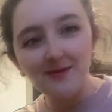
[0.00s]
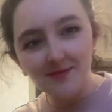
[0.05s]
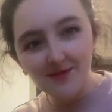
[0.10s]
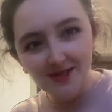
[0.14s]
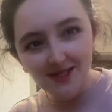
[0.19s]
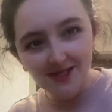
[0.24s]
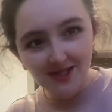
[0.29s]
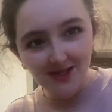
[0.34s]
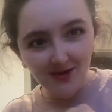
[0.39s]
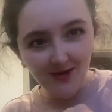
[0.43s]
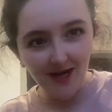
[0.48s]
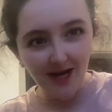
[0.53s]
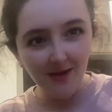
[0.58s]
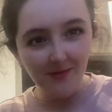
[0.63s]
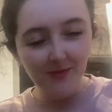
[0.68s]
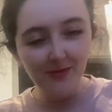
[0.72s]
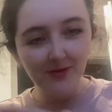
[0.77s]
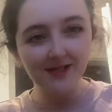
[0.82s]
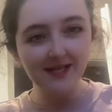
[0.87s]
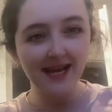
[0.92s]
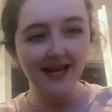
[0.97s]
So I
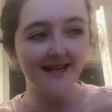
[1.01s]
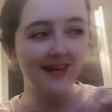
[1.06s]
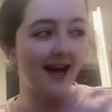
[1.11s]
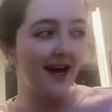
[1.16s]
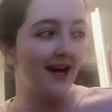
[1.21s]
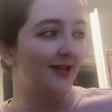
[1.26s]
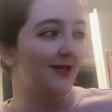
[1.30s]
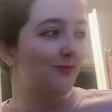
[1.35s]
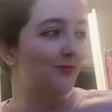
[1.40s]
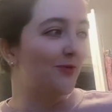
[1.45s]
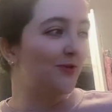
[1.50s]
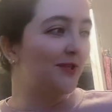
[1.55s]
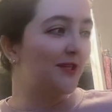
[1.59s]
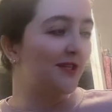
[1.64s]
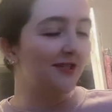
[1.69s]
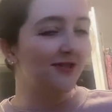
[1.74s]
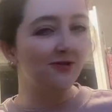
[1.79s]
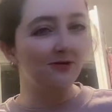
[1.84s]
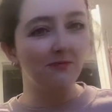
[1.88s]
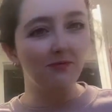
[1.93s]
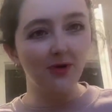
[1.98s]
put that out, put it
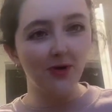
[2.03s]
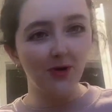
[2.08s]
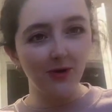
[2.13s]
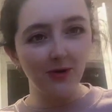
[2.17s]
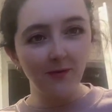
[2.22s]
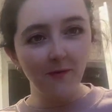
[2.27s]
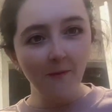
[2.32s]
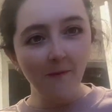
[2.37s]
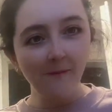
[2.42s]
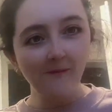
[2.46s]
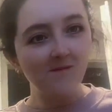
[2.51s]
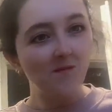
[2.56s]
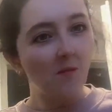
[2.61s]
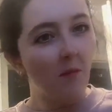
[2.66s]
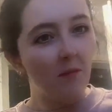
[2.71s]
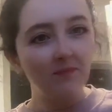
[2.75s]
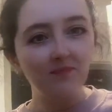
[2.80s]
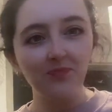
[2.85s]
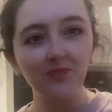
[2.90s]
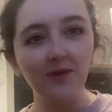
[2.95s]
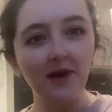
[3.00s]
into a bowl,
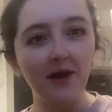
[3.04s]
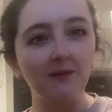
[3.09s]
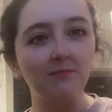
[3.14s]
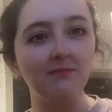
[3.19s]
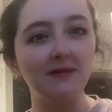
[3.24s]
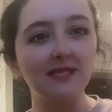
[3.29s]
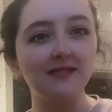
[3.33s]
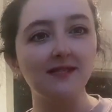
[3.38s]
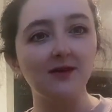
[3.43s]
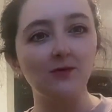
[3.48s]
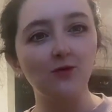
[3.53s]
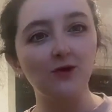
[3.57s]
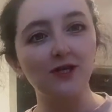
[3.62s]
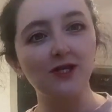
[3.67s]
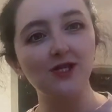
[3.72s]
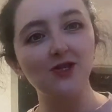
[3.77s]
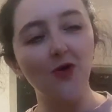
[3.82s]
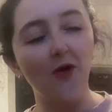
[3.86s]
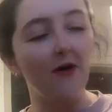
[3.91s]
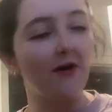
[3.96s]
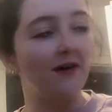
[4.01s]
and then mix it with the
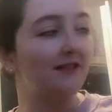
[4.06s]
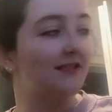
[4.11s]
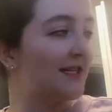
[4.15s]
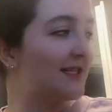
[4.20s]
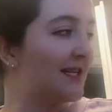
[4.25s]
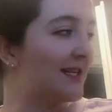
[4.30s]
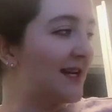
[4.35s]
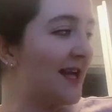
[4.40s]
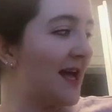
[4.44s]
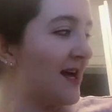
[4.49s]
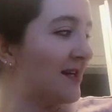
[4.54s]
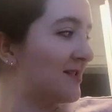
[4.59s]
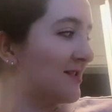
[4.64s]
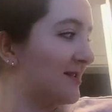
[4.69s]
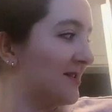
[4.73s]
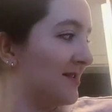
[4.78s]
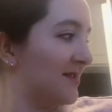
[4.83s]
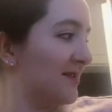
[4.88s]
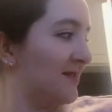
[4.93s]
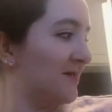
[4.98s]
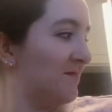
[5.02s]
sauce, and then add
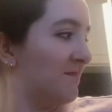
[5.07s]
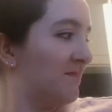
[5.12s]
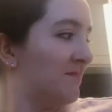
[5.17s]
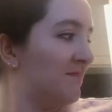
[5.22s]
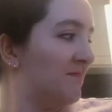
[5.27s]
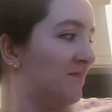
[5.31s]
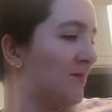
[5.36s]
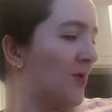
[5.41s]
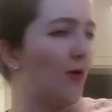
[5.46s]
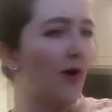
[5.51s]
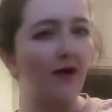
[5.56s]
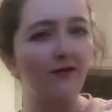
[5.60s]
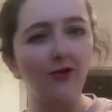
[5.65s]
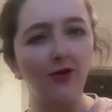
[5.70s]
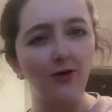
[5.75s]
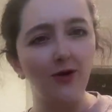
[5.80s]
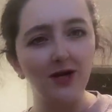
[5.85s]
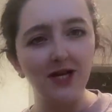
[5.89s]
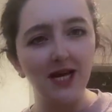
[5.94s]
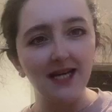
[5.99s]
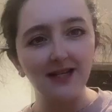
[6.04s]
the... Oh, I've
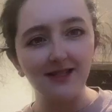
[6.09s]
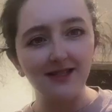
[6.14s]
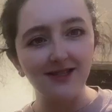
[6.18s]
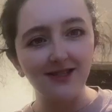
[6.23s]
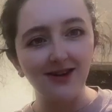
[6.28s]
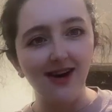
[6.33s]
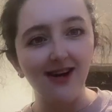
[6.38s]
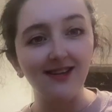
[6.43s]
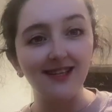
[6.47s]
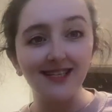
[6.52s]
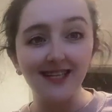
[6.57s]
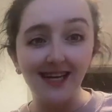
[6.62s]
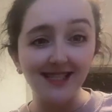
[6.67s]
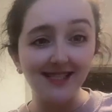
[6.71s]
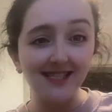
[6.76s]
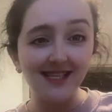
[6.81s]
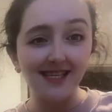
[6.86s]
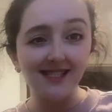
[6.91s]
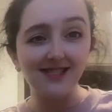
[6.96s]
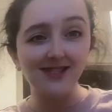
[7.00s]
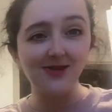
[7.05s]
already added the garlic, I
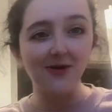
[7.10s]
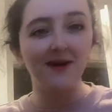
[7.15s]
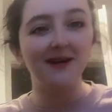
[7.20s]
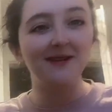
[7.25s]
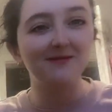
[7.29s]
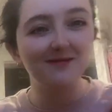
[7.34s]
said so.